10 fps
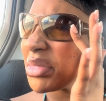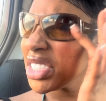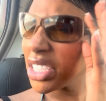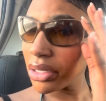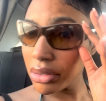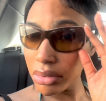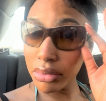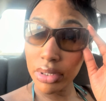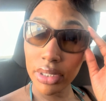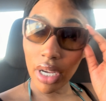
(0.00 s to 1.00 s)
so
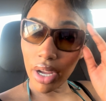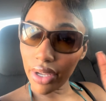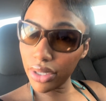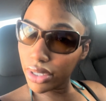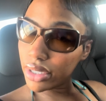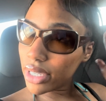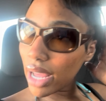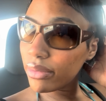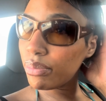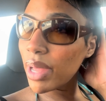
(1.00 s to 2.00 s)
tired i
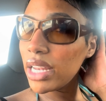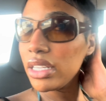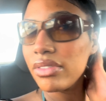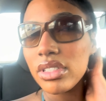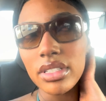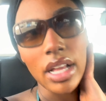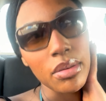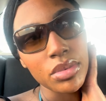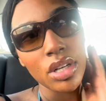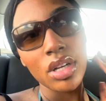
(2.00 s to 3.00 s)
barely even
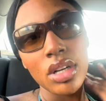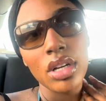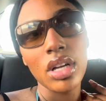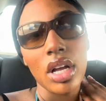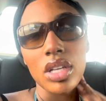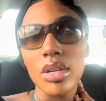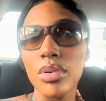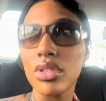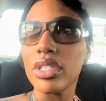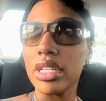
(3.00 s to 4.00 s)
slept i keep
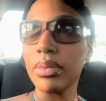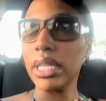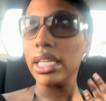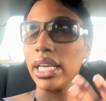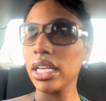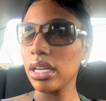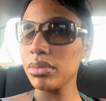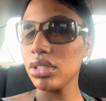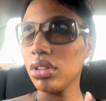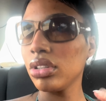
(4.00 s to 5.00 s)
on sleeping late i'm
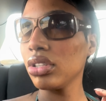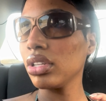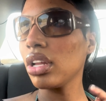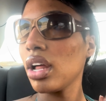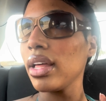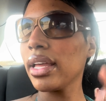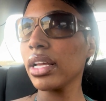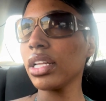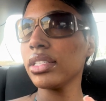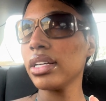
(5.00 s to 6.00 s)
still on england